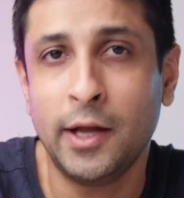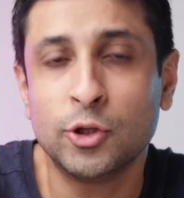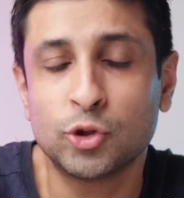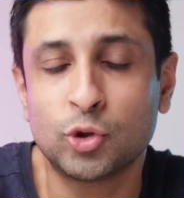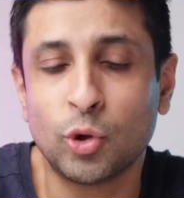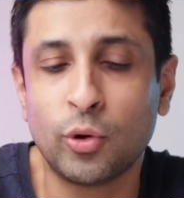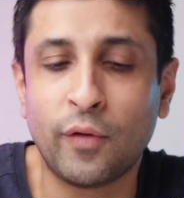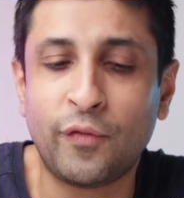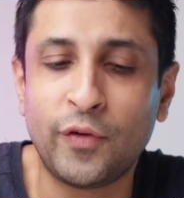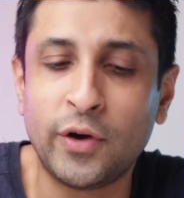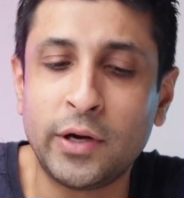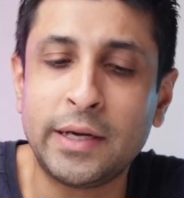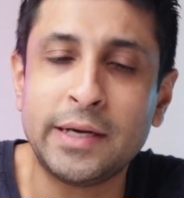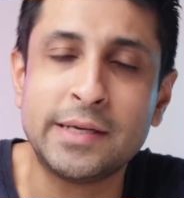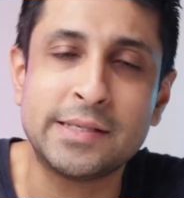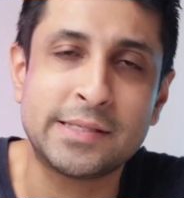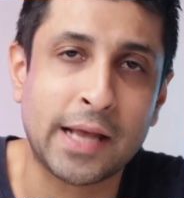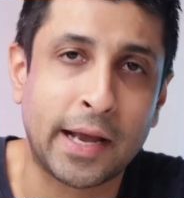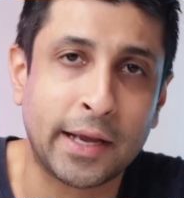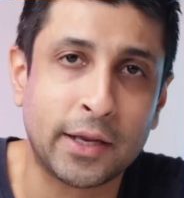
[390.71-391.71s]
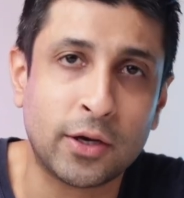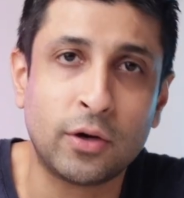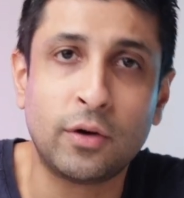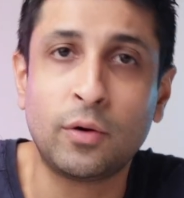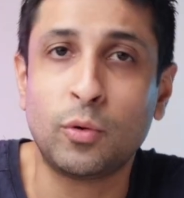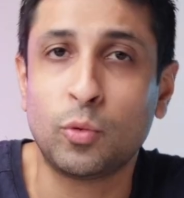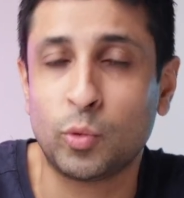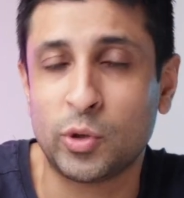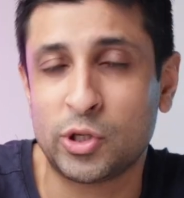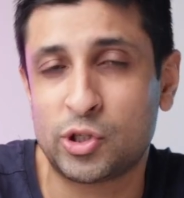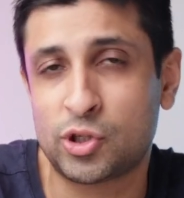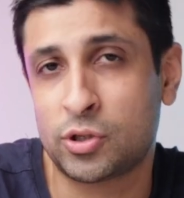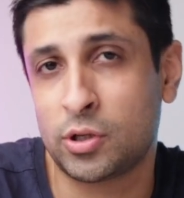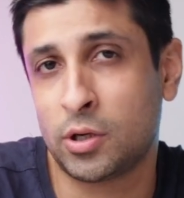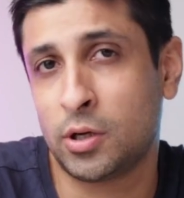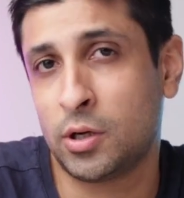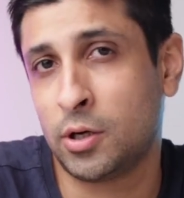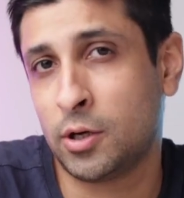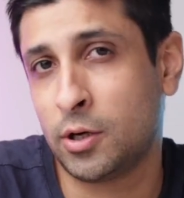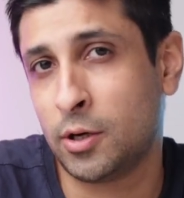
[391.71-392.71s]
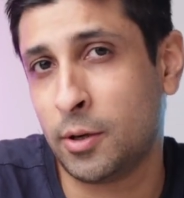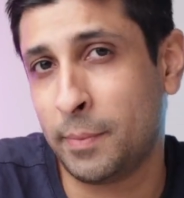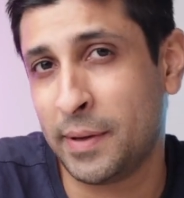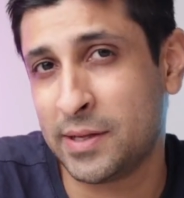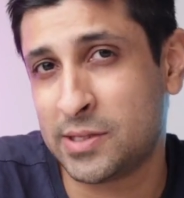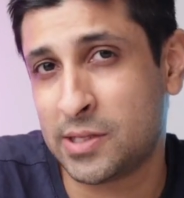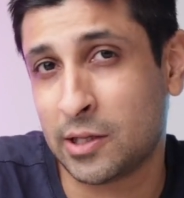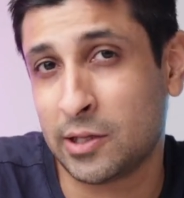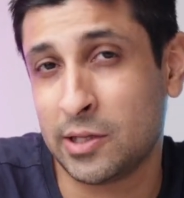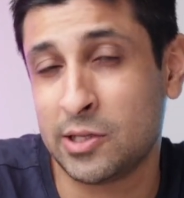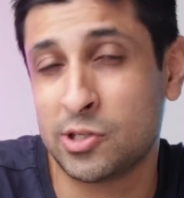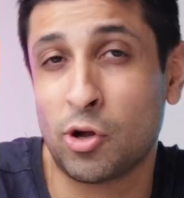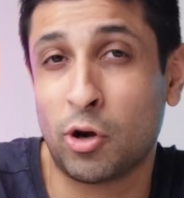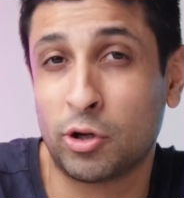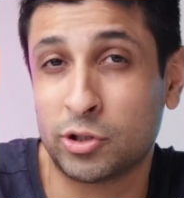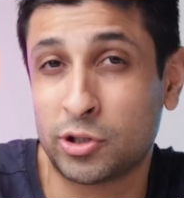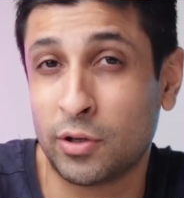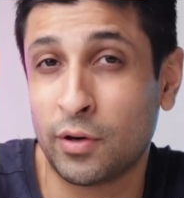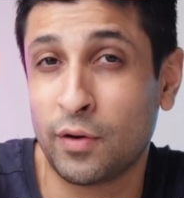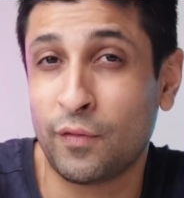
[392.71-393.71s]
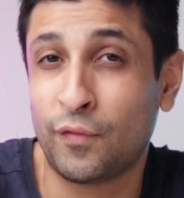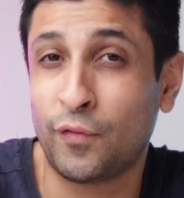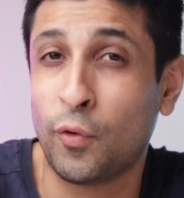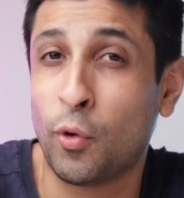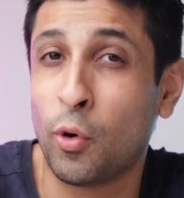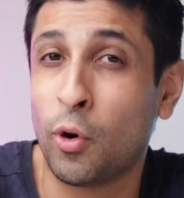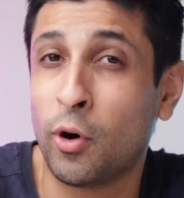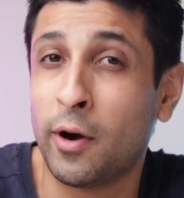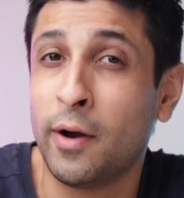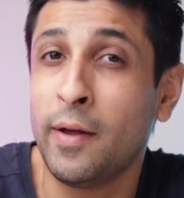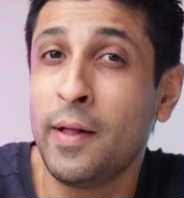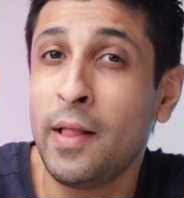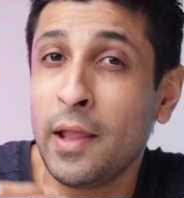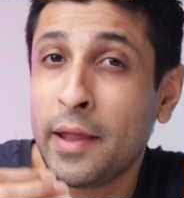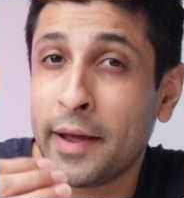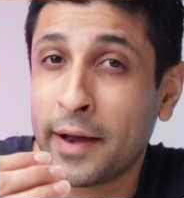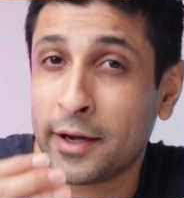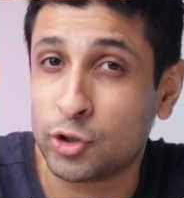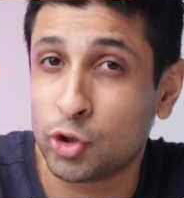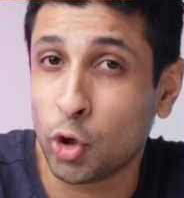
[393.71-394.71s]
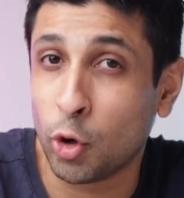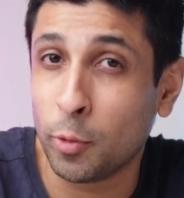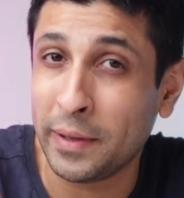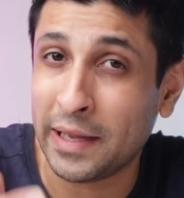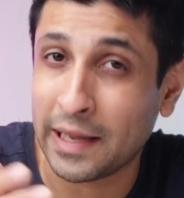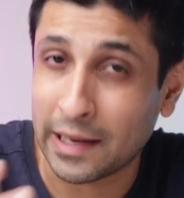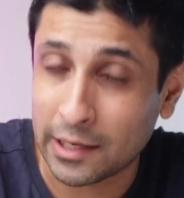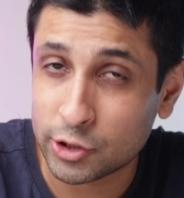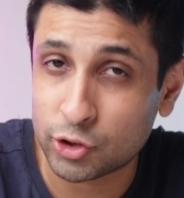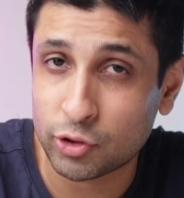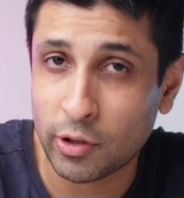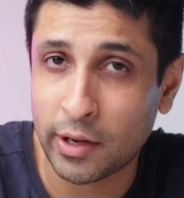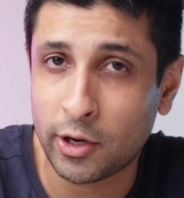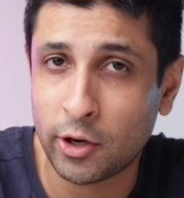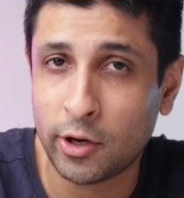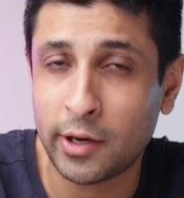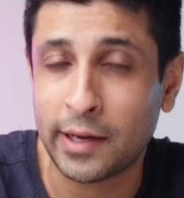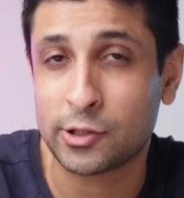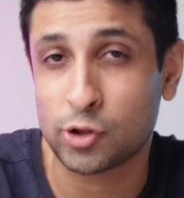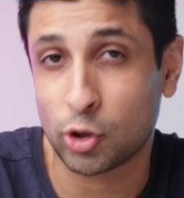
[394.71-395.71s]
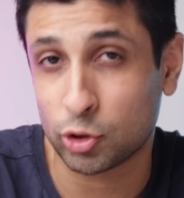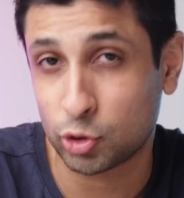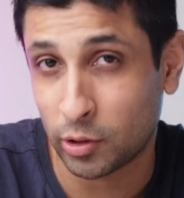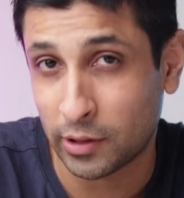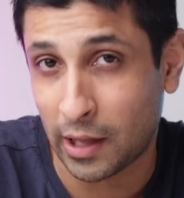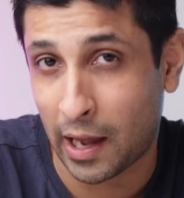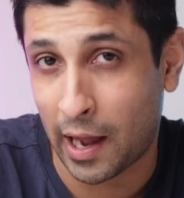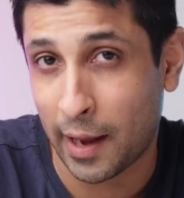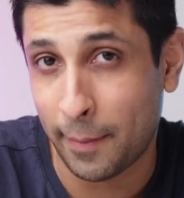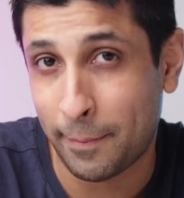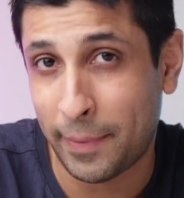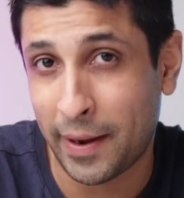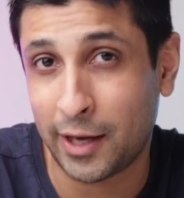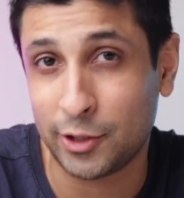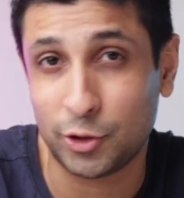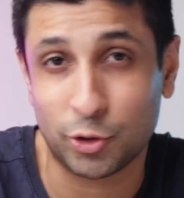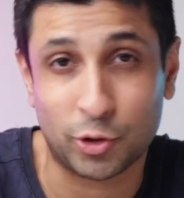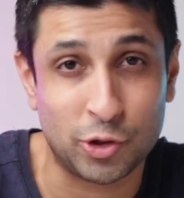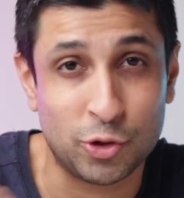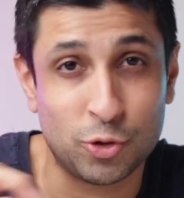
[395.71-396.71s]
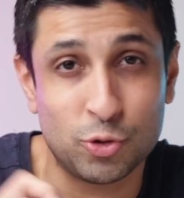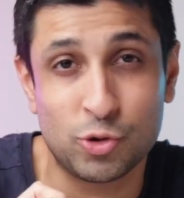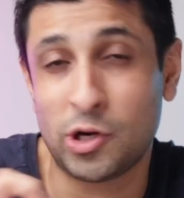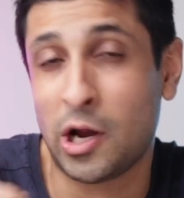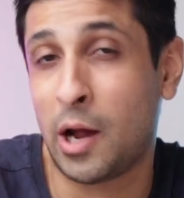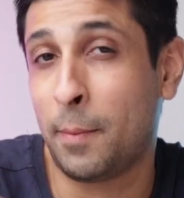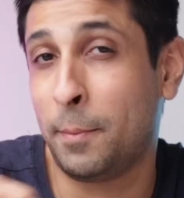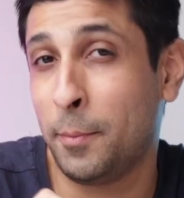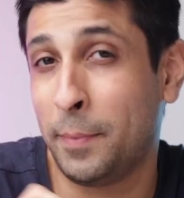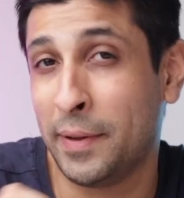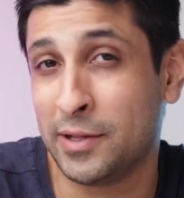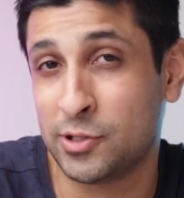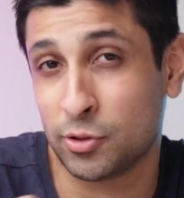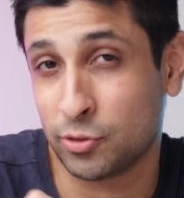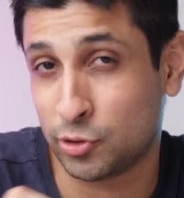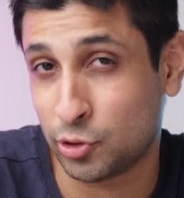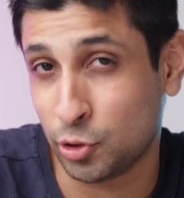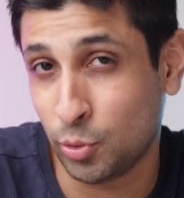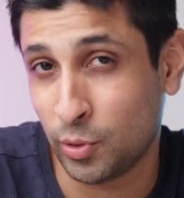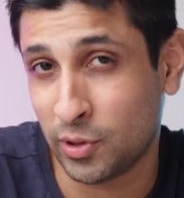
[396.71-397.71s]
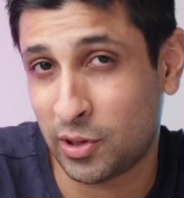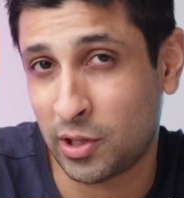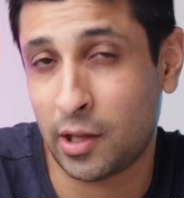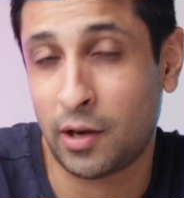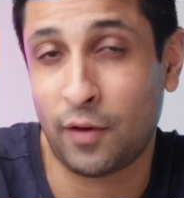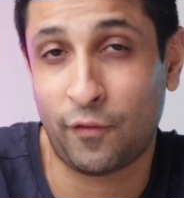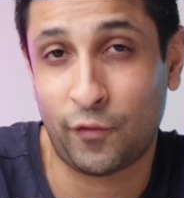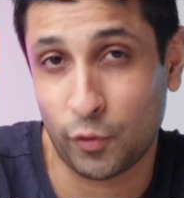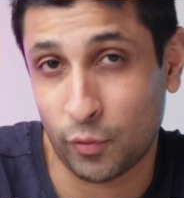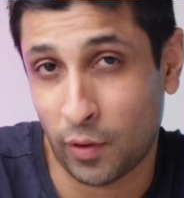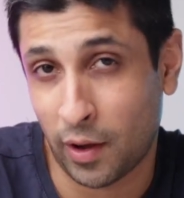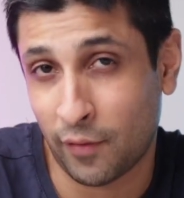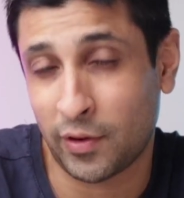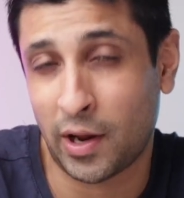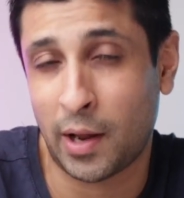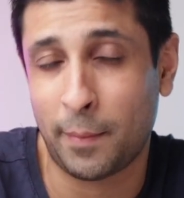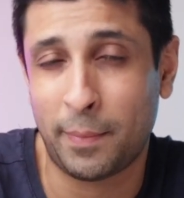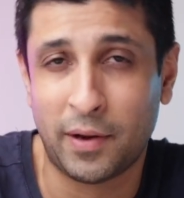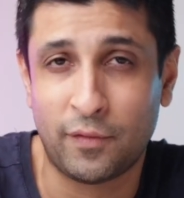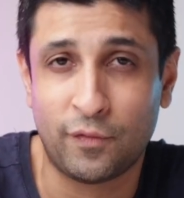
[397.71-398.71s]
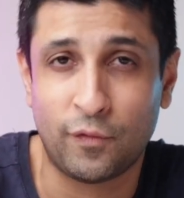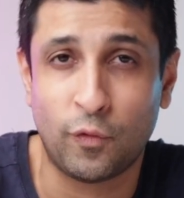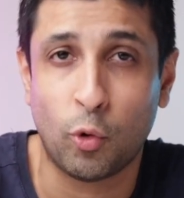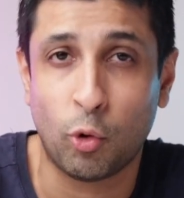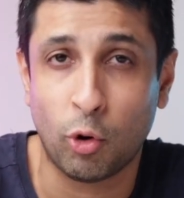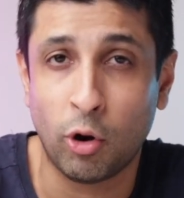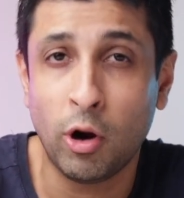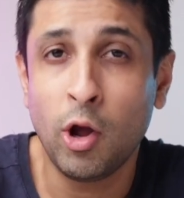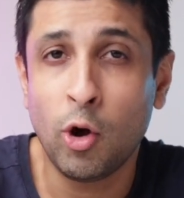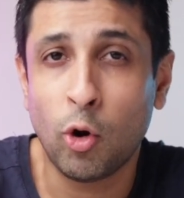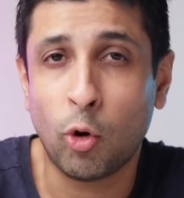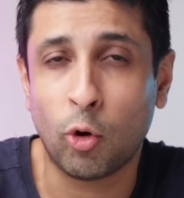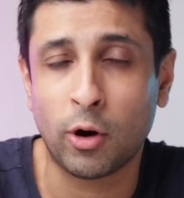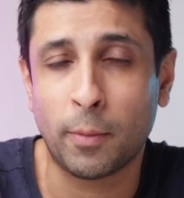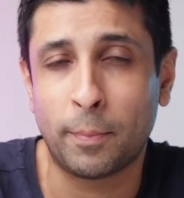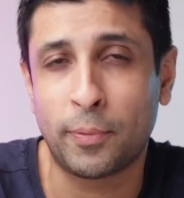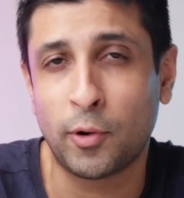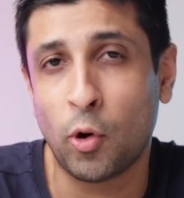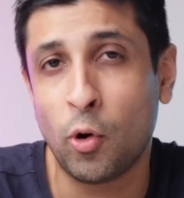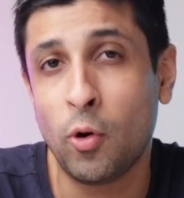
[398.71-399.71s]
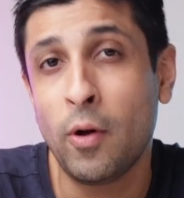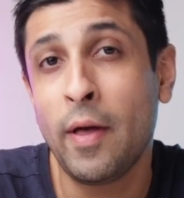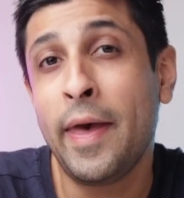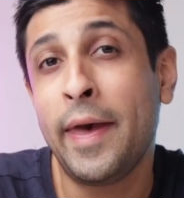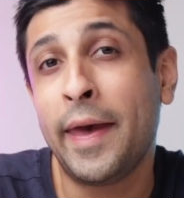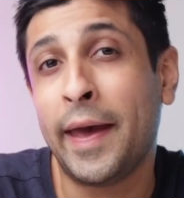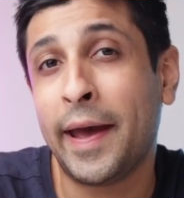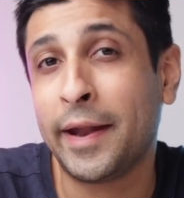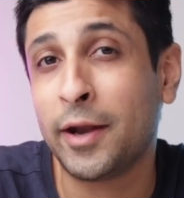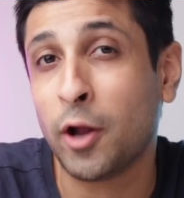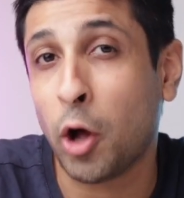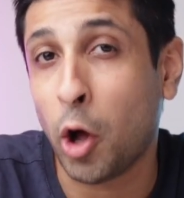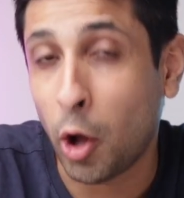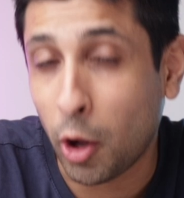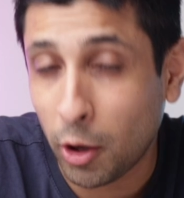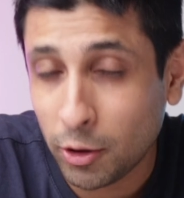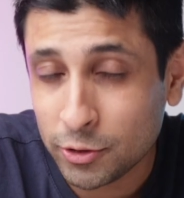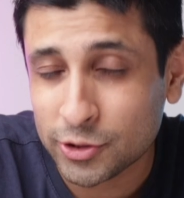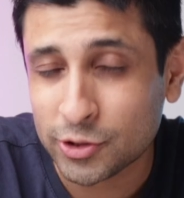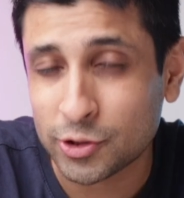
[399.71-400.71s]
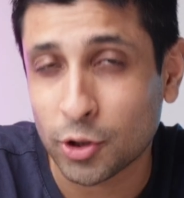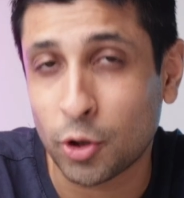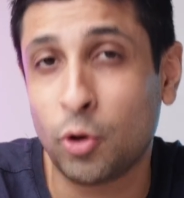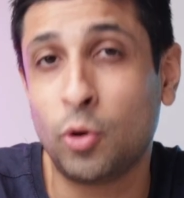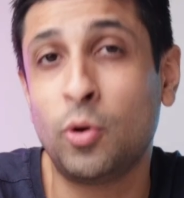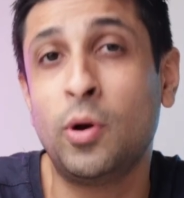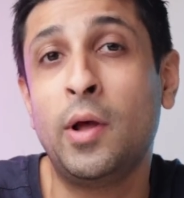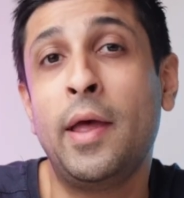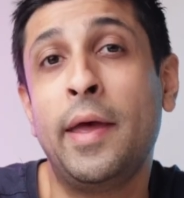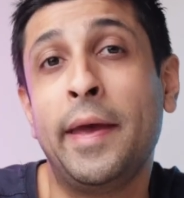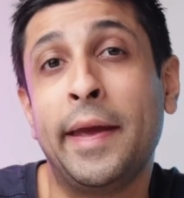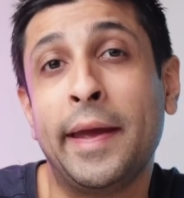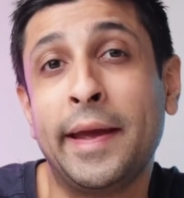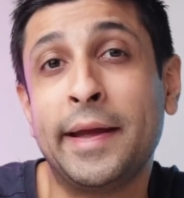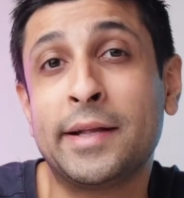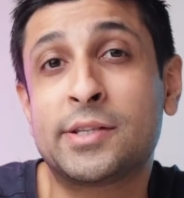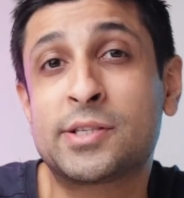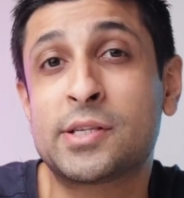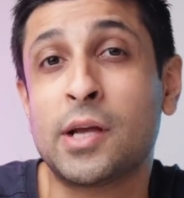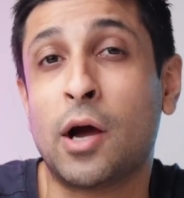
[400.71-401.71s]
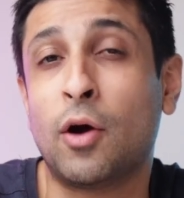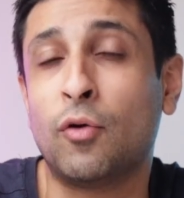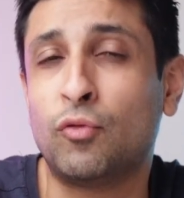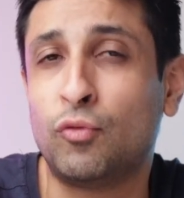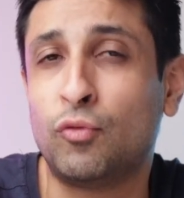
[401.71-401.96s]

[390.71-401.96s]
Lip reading: So Affinity Designer, which basically is an alternative for Adobe Illustrator, it's also on the iPad. You can use your Apple Pencil 2 with it if you have an iPad 4 or a Pro, and also it's a